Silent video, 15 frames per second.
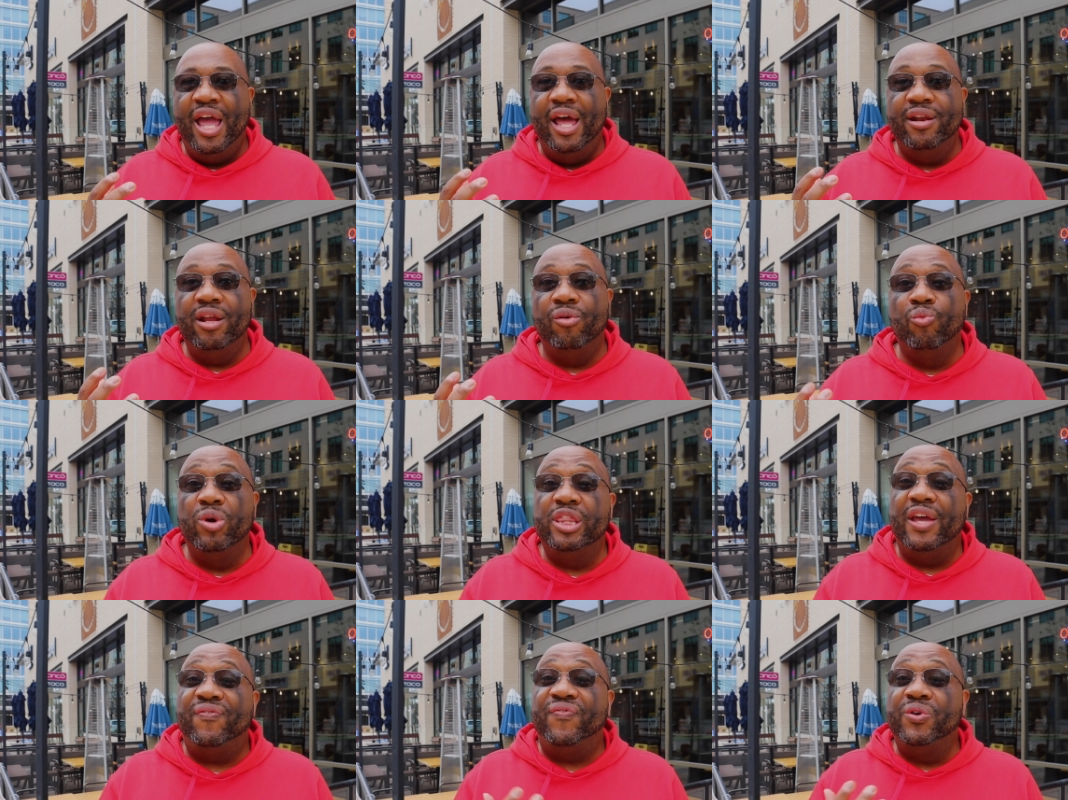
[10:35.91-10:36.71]
And
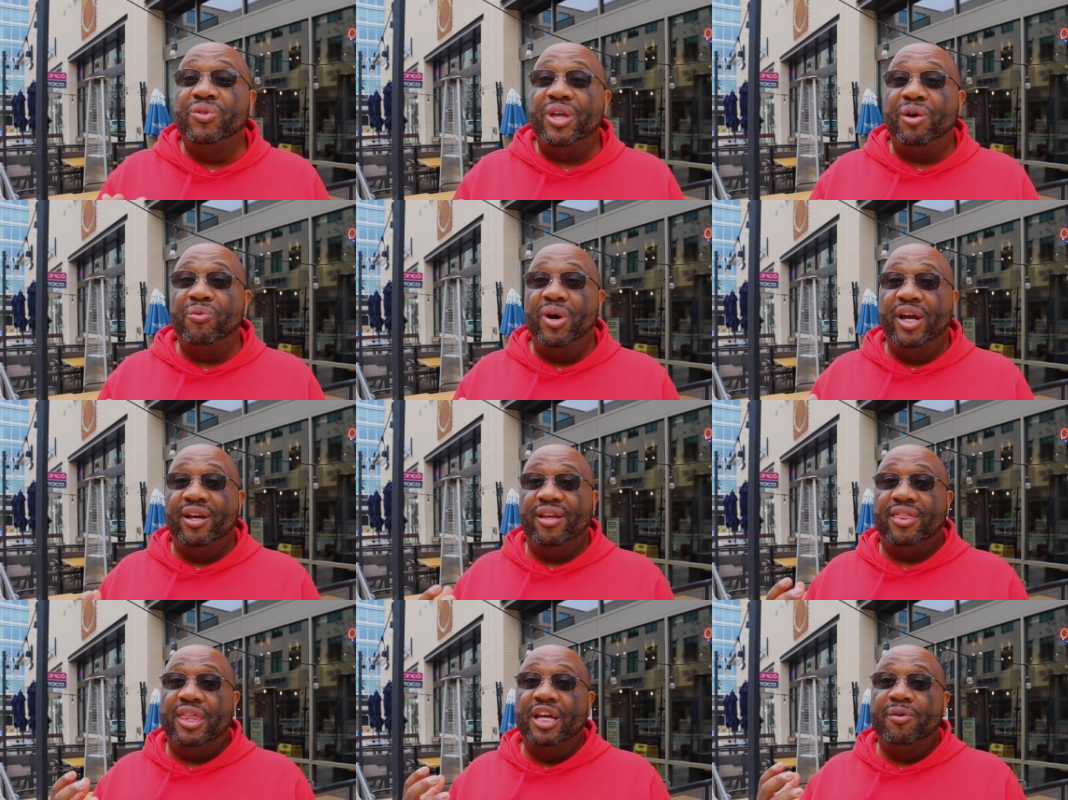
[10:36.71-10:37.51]
when they feel that
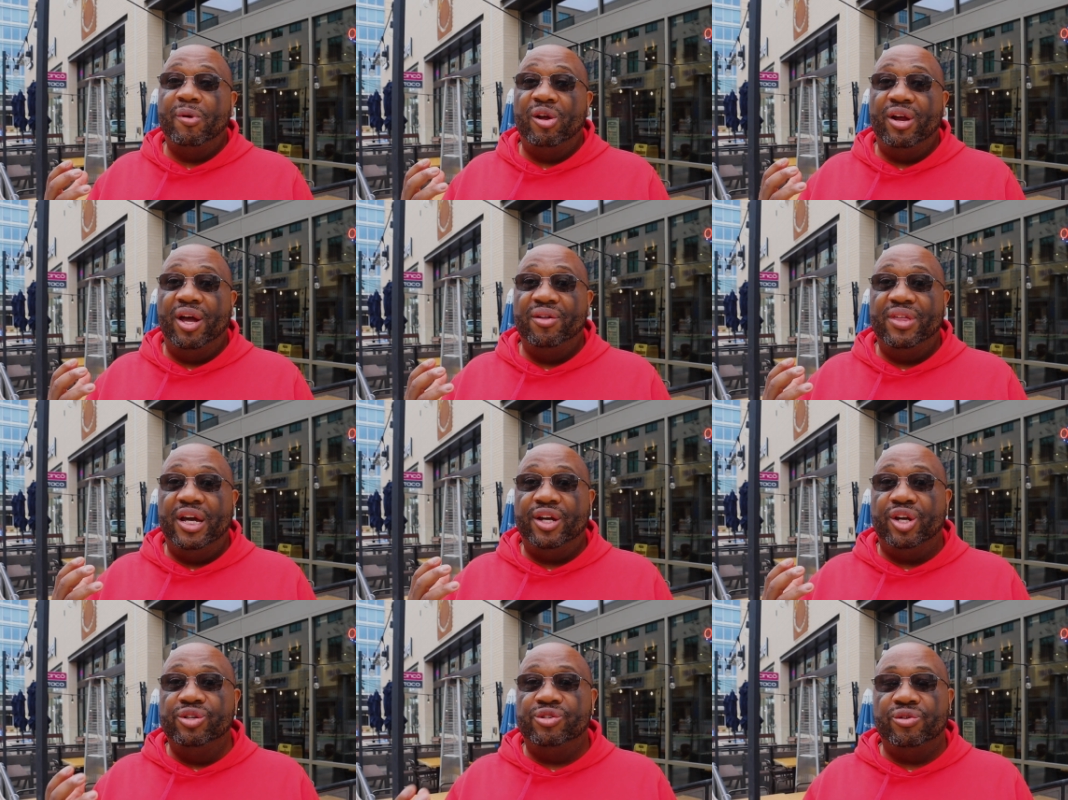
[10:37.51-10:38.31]
way, think about how
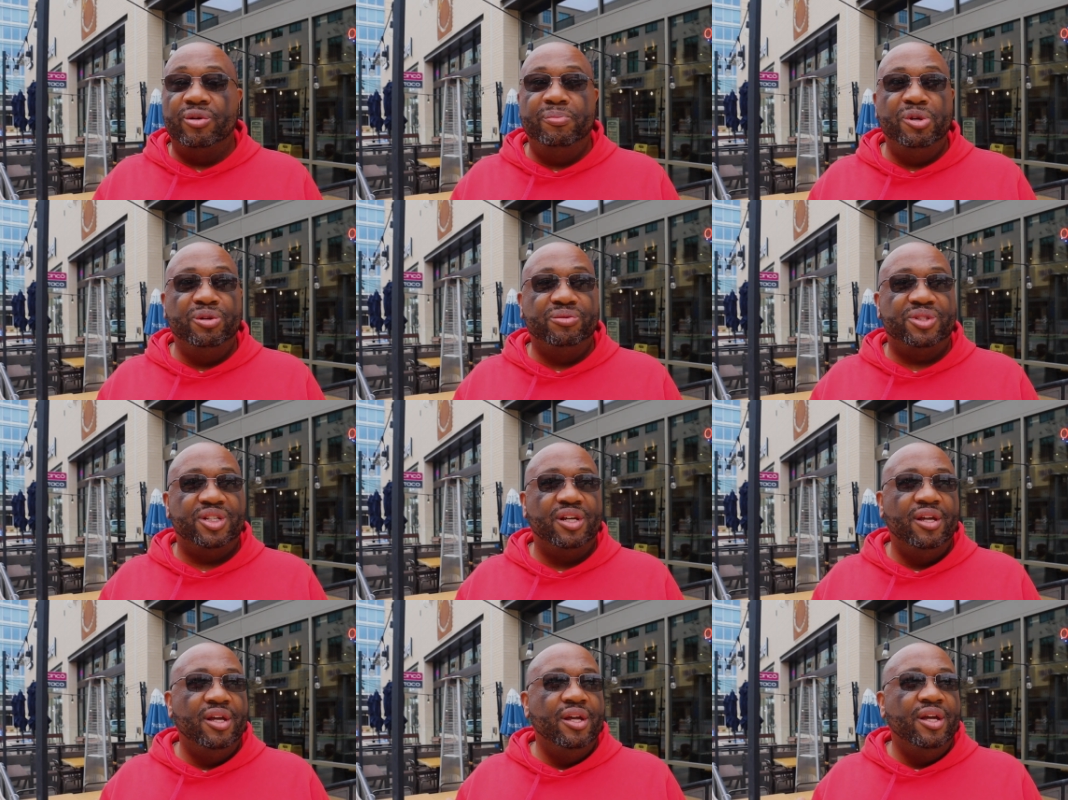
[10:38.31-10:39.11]
that contributes